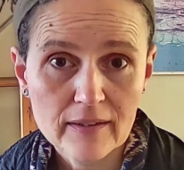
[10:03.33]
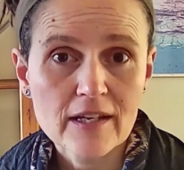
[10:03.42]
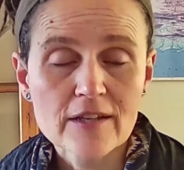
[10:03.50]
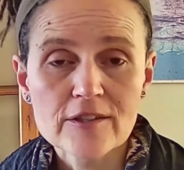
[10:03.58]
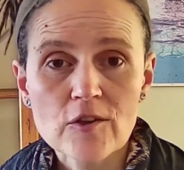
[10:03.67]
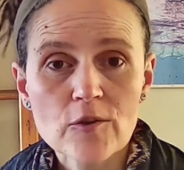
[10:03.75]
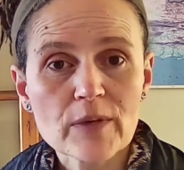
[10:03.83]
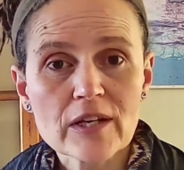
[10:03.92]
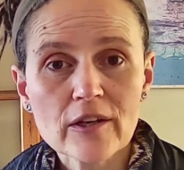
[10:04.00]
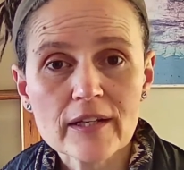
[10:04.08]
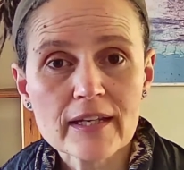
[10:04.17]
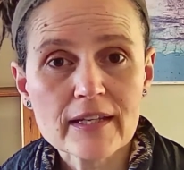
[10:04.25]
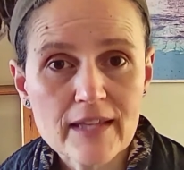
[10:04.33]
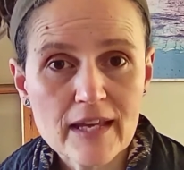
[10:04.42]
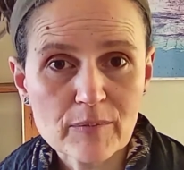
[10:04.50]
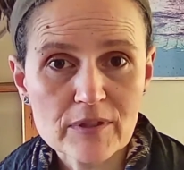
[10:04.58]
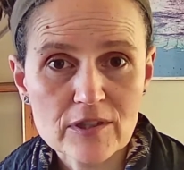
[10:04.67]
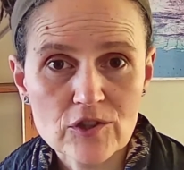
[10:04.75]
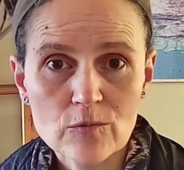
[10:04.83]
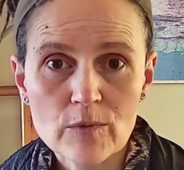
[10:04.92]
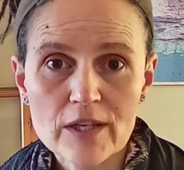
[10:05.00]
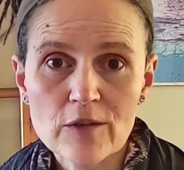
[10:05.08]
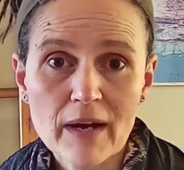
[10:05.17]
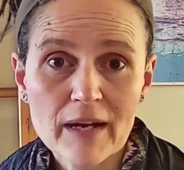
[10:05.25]
so that we're not in that position where
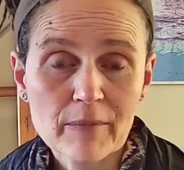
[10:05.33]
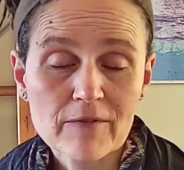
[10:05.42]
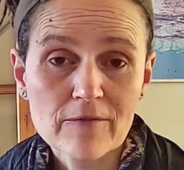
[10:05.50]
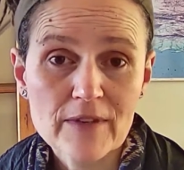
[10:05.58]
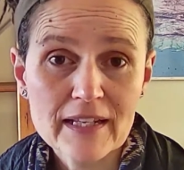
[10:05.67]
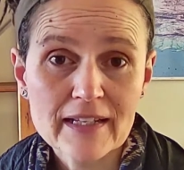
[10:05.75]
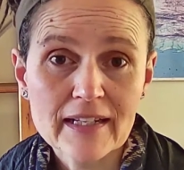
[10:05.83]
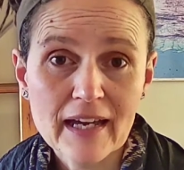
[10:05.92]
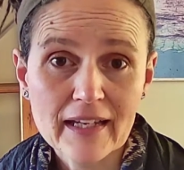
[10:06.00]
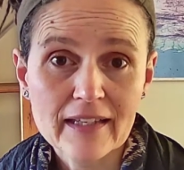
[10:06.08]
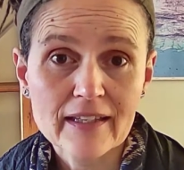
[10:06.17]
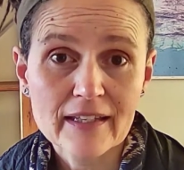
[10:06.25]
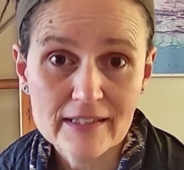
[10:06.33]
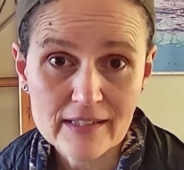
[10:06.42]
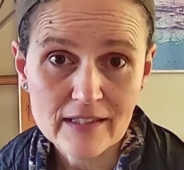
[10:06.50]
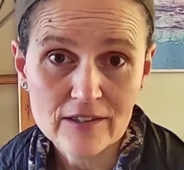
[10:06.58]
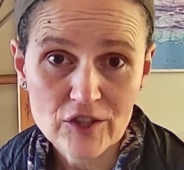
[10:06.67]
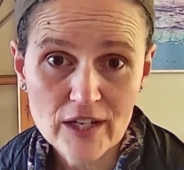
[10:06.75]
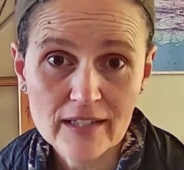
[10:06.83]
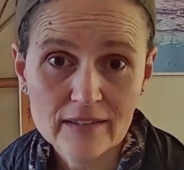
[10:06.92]
you might be feeling like hitting a child.